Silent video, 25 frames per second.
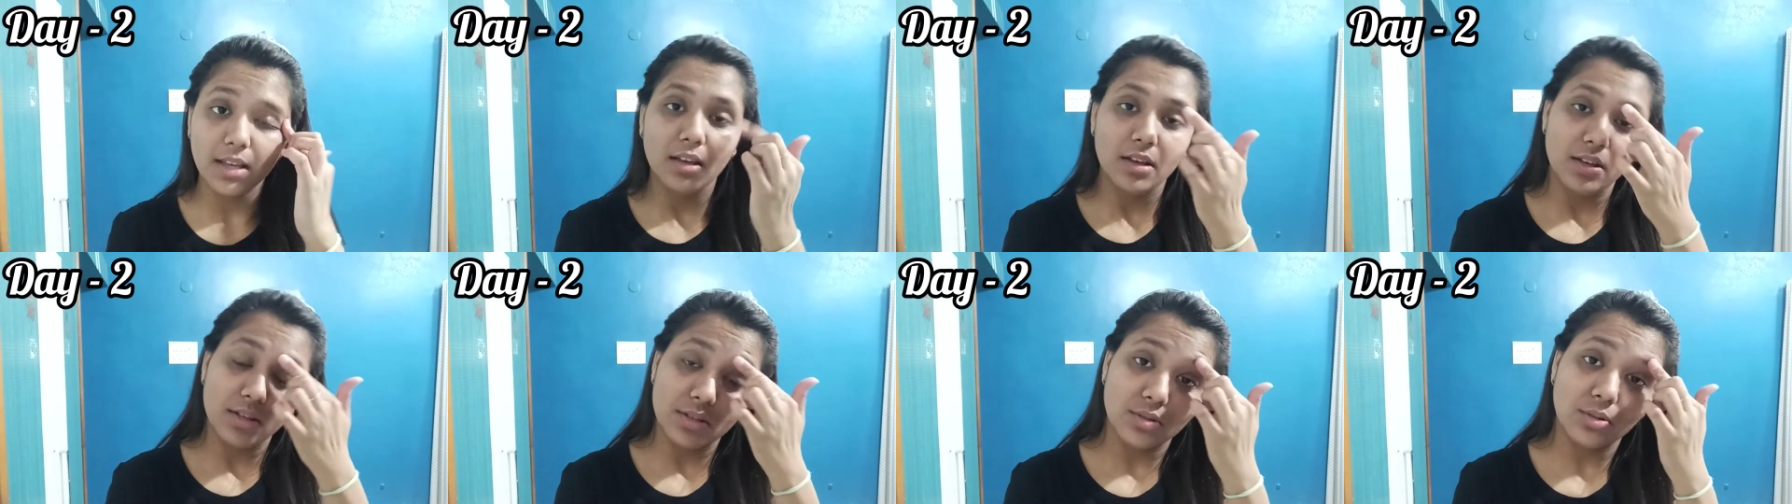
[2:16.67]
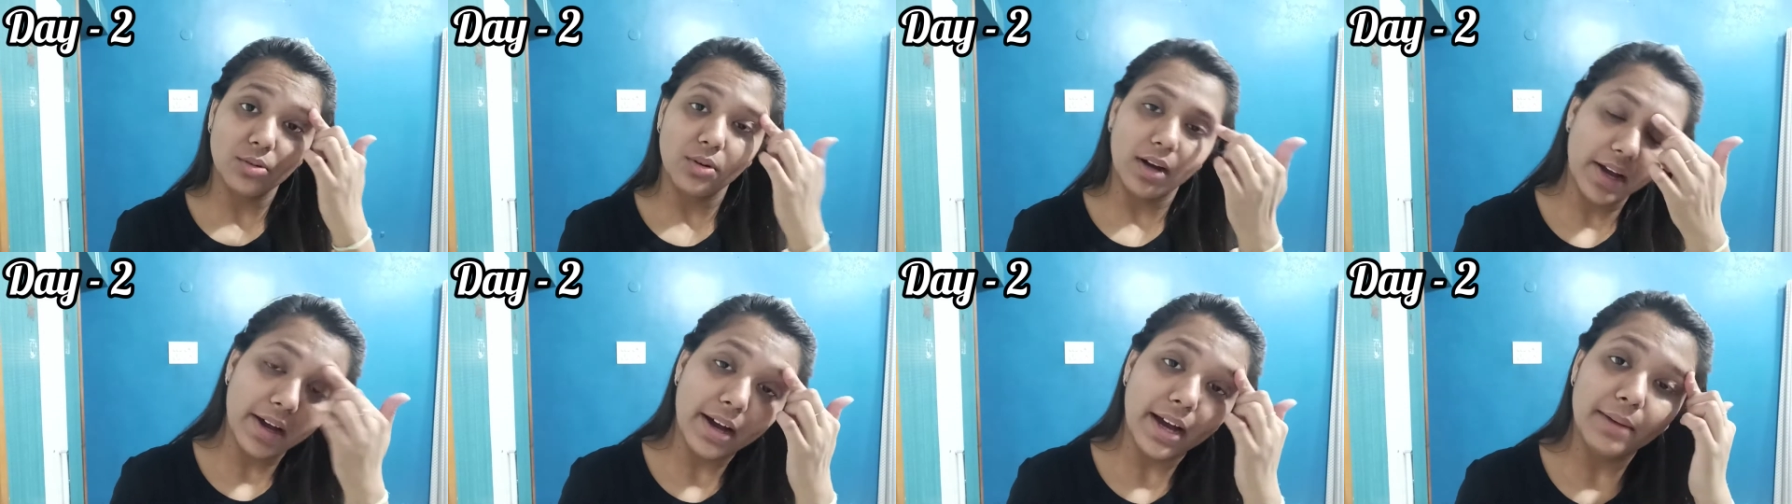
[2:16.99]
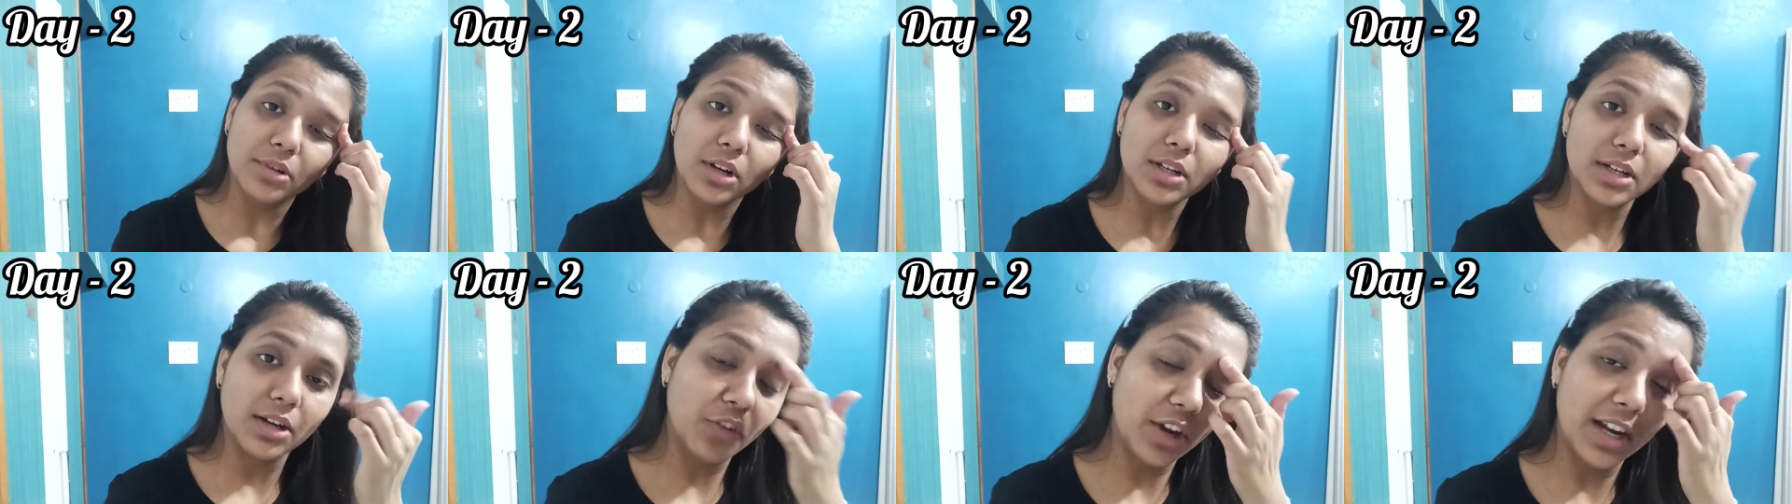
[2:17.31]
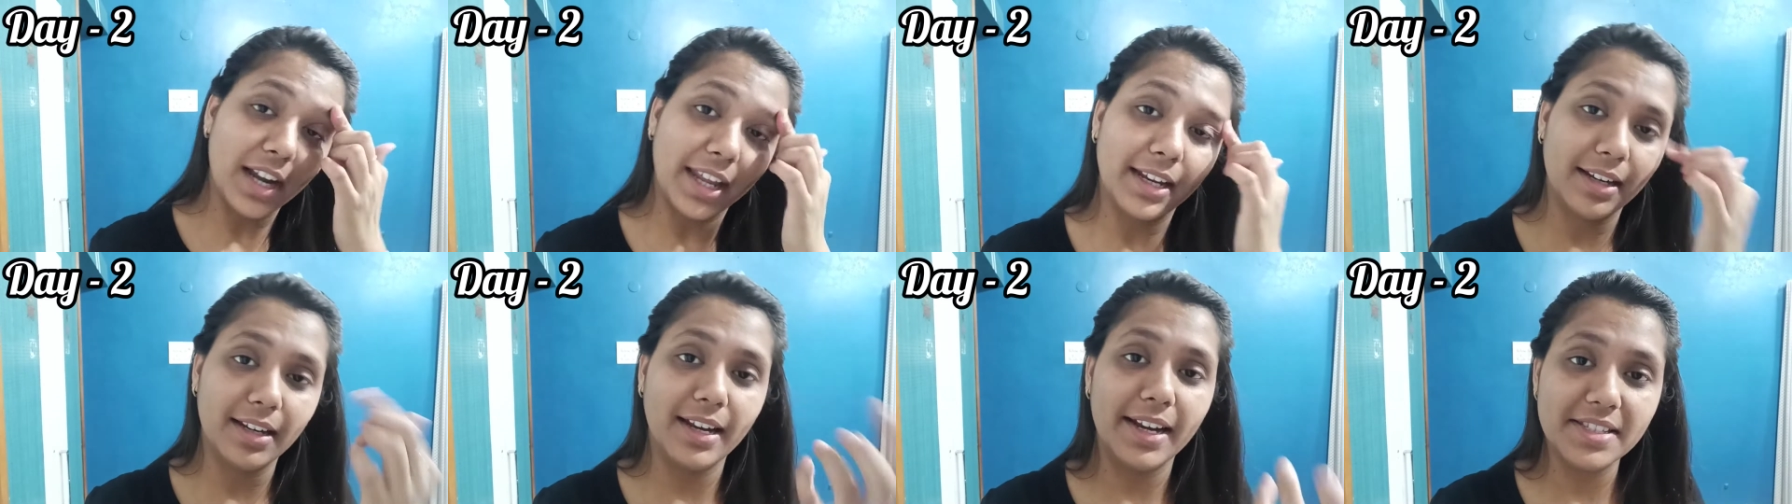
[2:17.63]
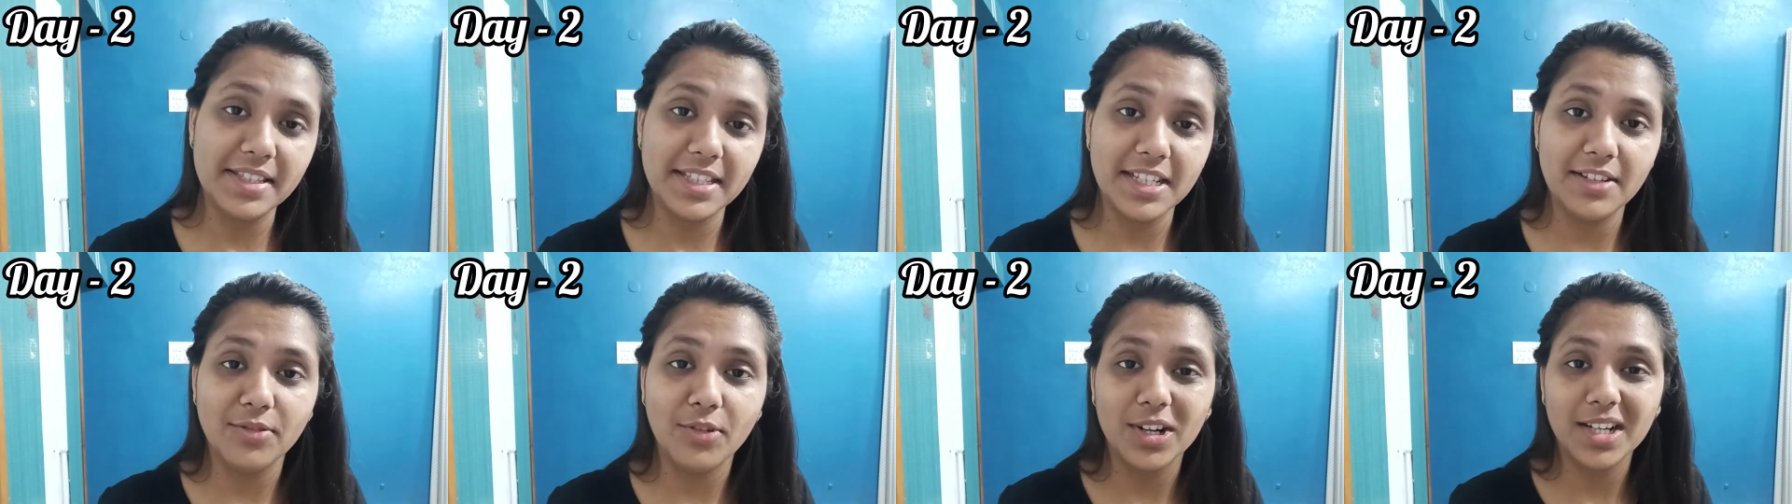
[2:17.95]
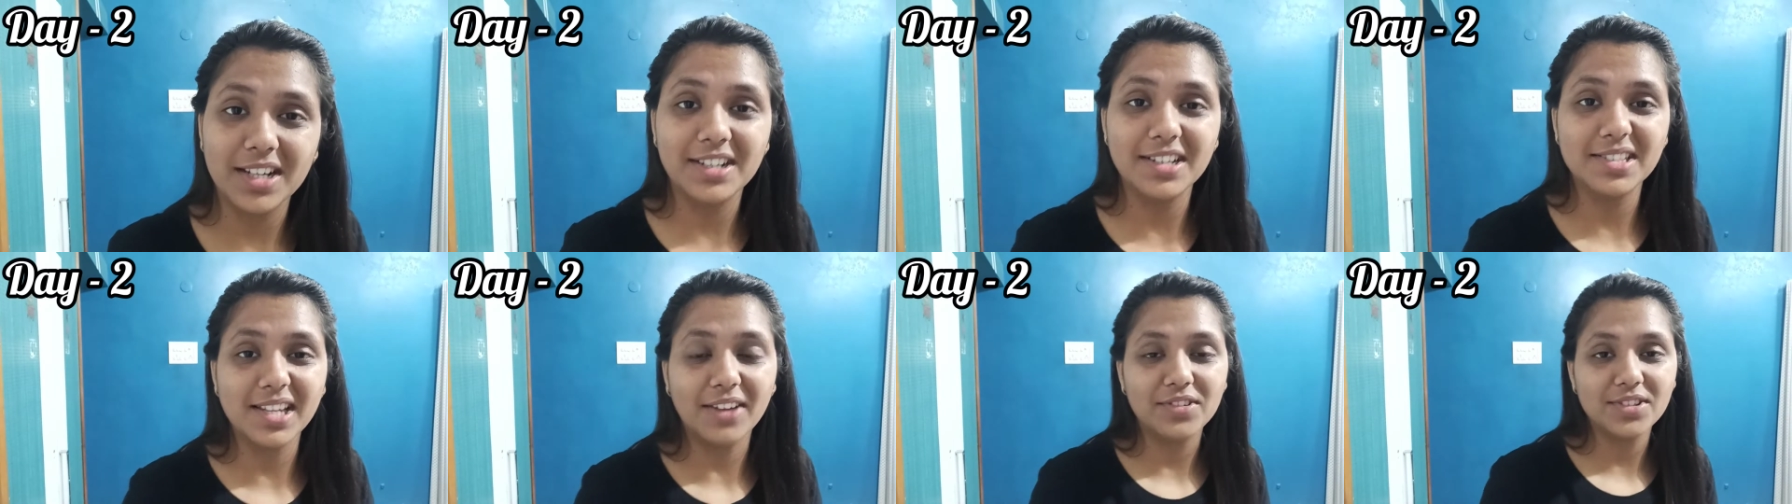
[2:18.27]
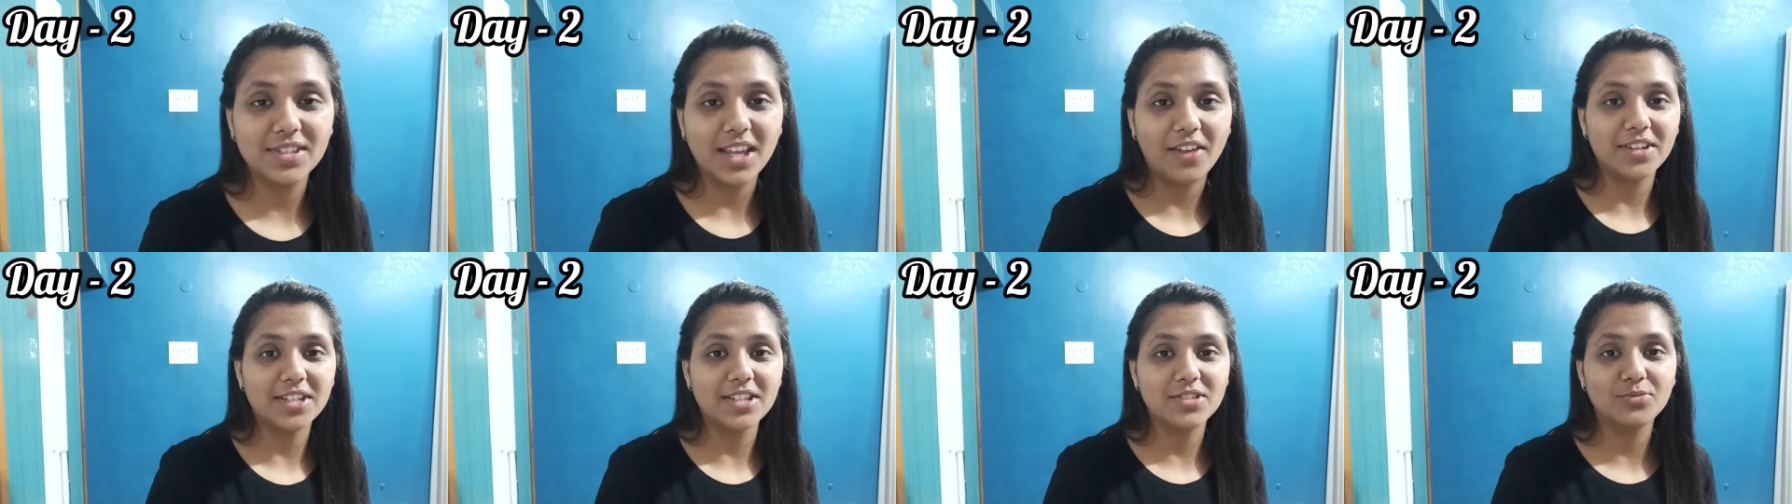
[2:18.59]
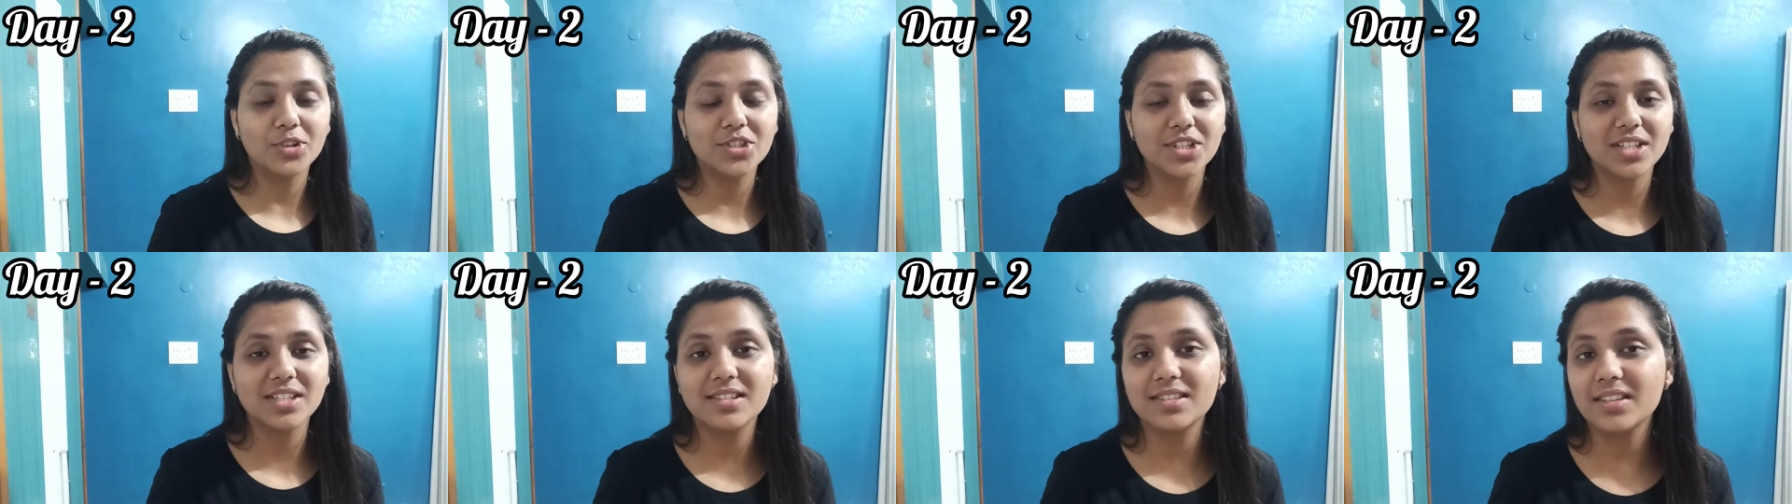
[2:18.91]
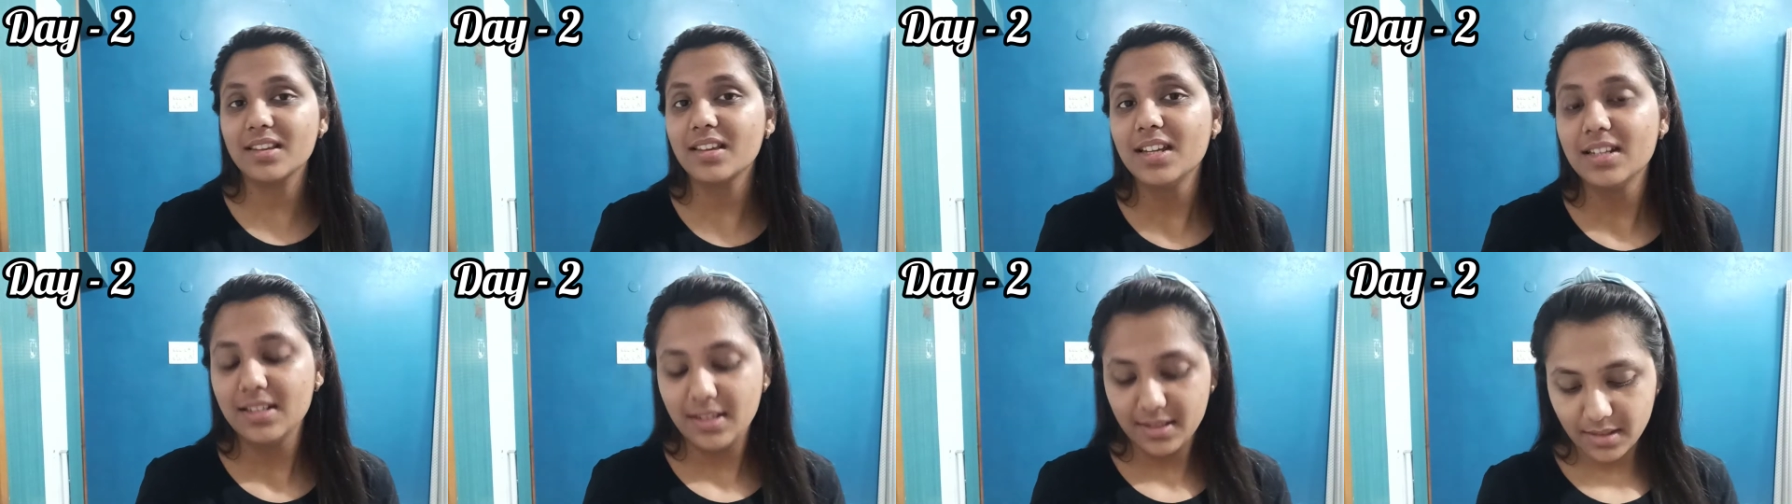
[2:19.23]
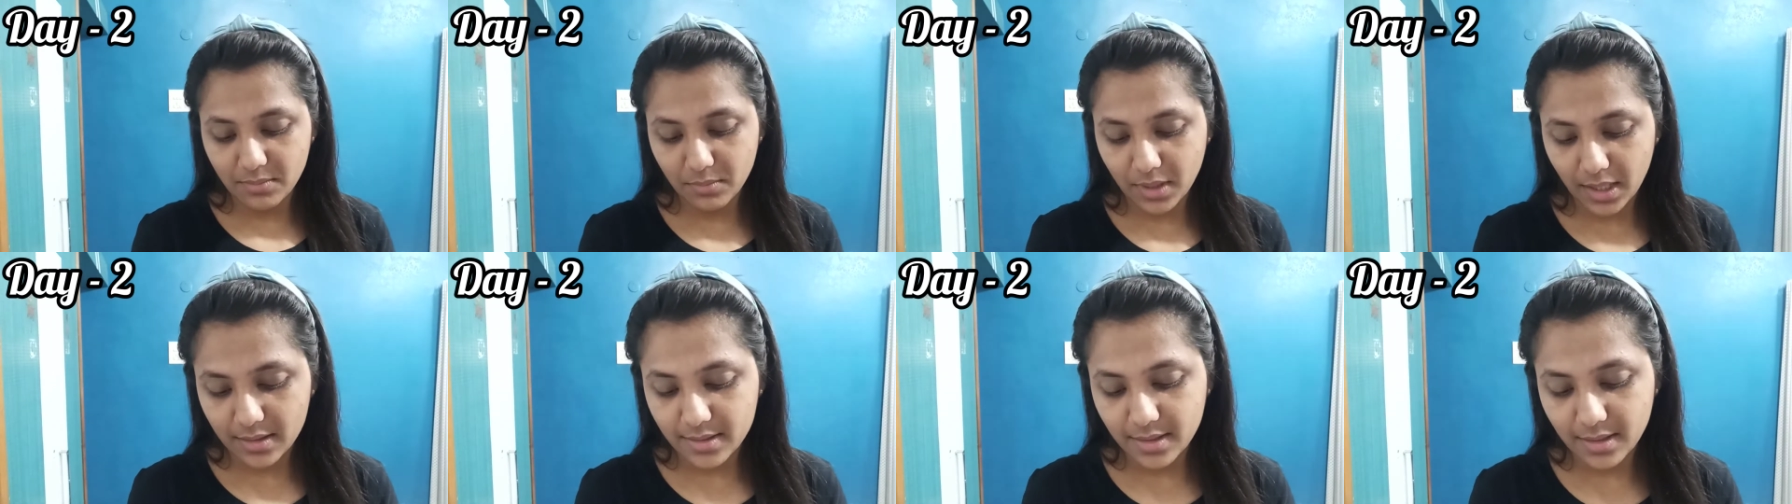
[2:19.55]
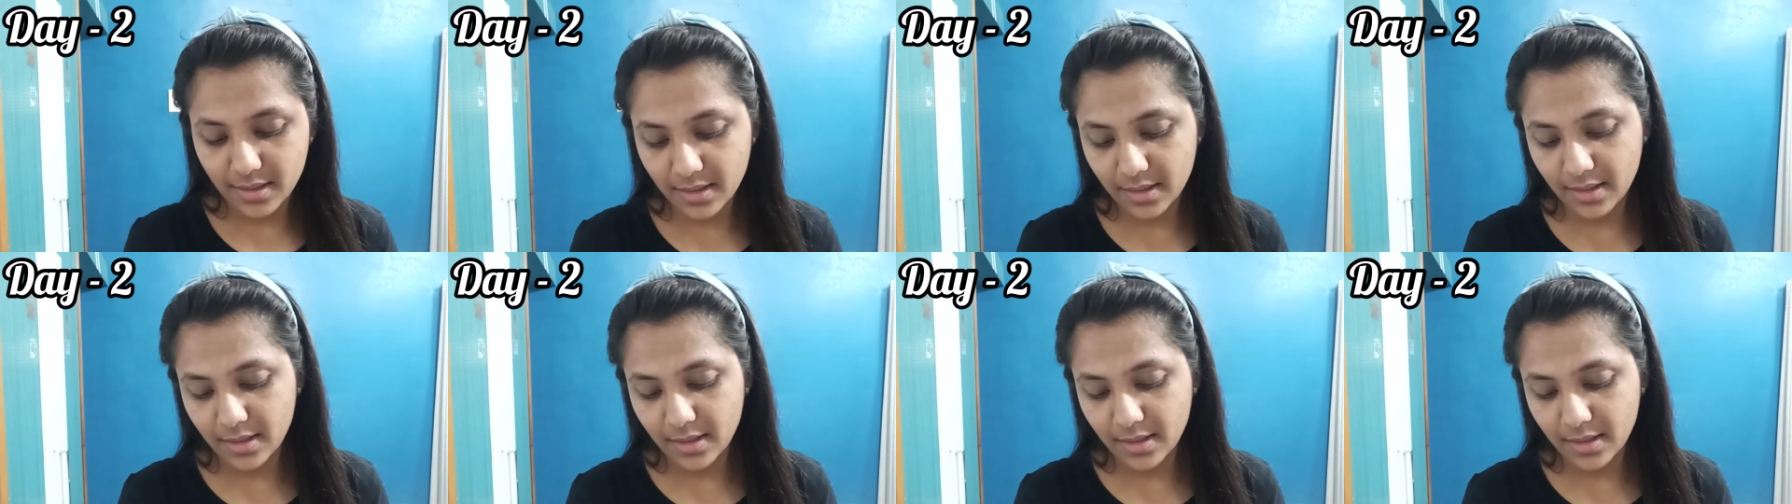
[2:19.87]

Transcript: So I'm not aware, like let's see what it does after 7 days, what changes does it make